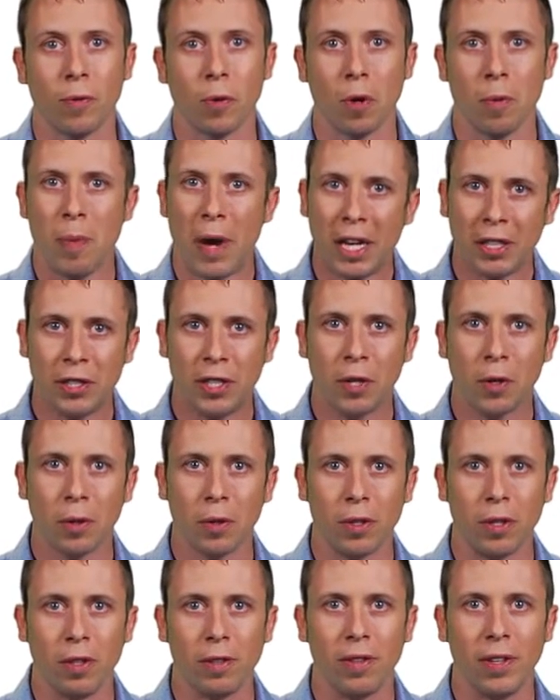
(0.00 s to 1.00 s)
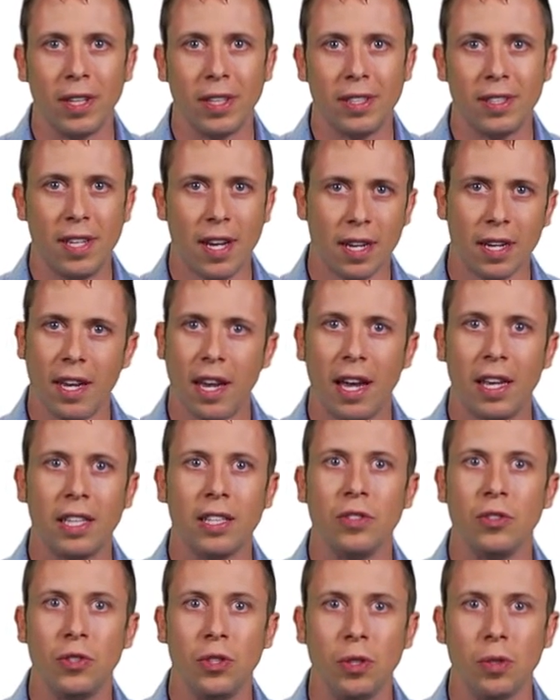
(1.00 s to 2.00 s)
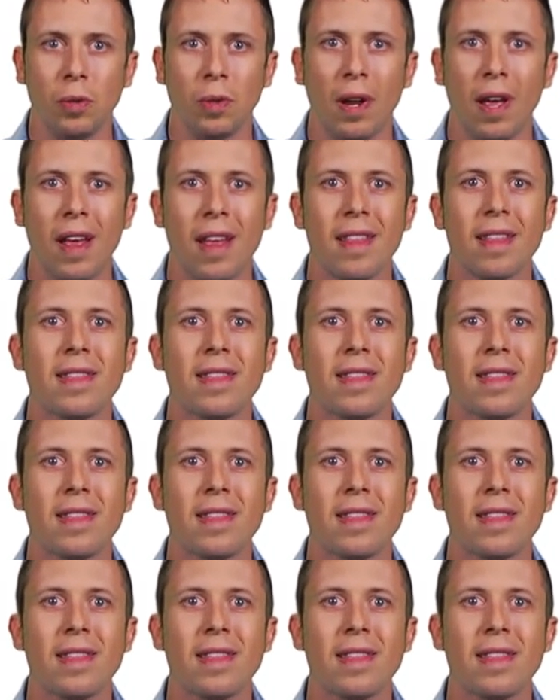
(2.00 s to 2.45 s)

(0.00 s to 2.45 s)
for Apache Cordova at TechEd in June,